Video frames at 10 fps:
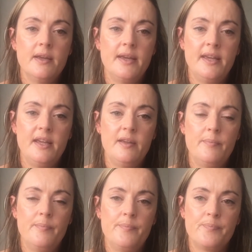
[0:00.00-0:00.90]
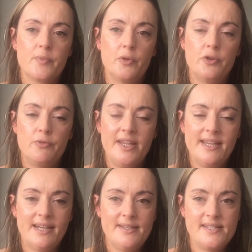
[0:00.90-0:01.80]
on the right
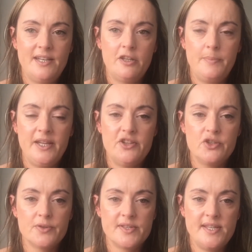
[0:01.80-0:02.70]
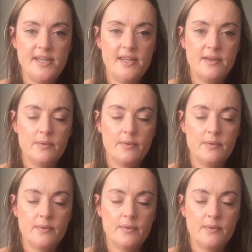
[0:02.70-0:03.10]
hand side of the page, you'll see